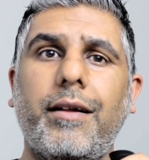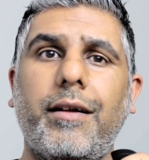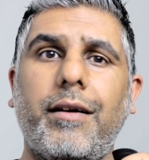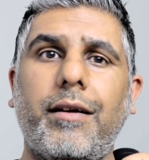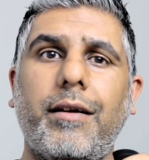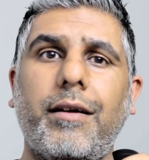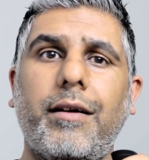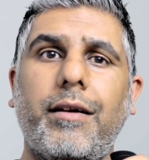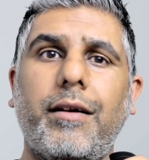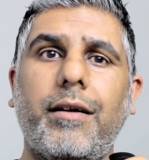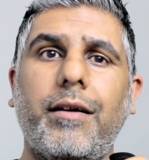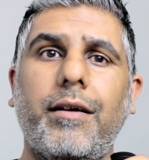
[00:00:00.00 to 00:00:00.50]

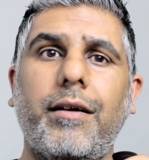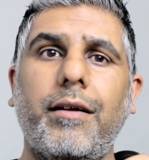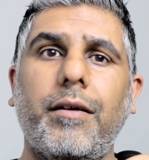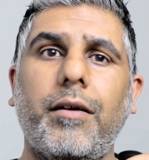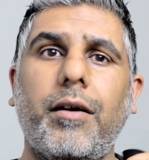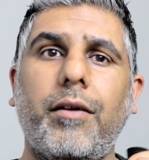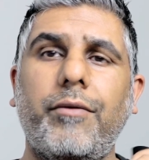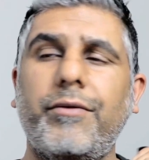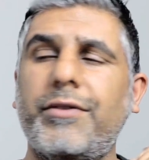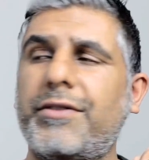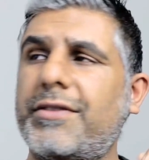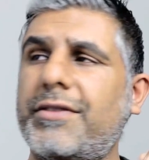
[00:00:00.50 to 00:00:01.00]

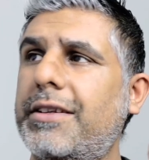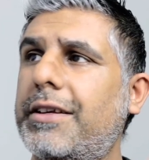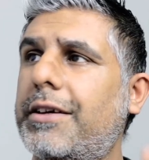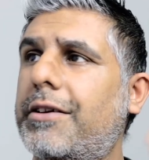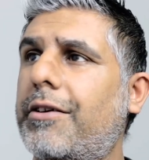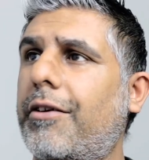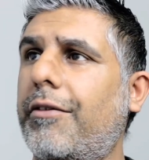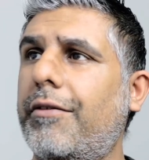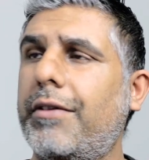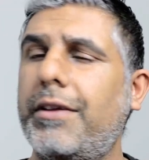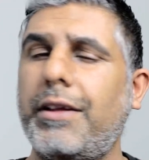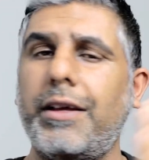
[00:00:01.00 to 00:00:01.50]
Obviously
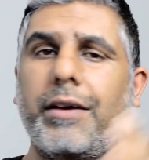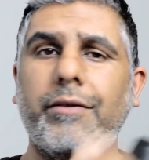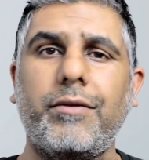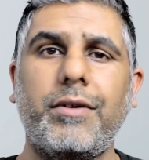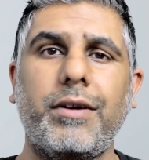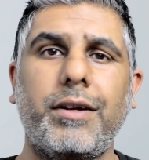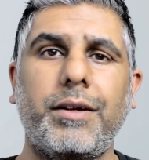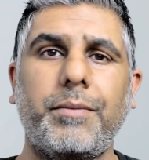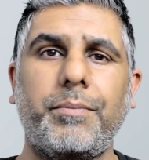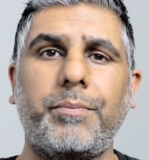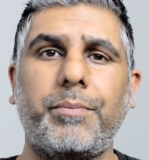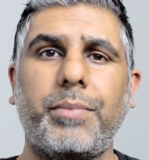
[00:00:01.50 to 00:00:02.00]
currently I've
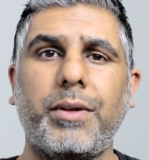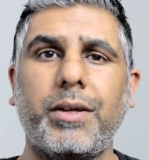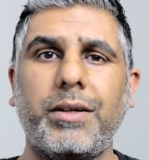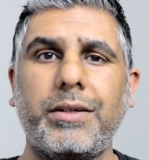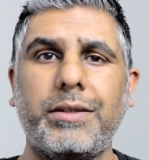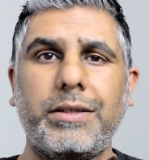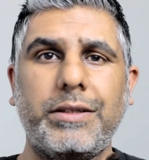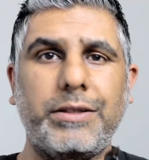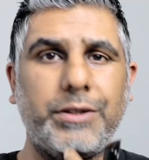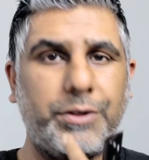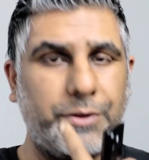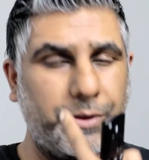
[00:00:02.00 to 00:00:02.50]
got it plugged
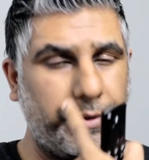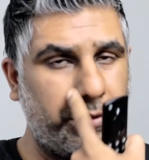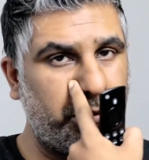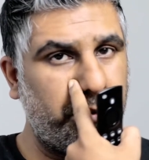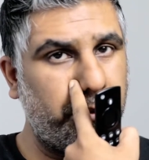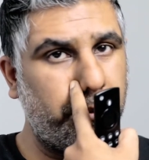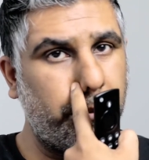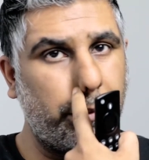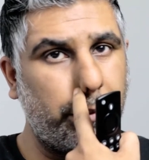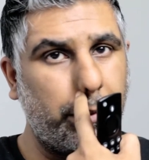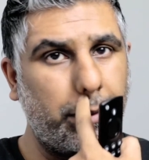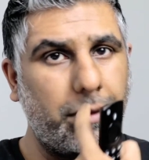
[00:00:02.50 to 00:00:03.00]
into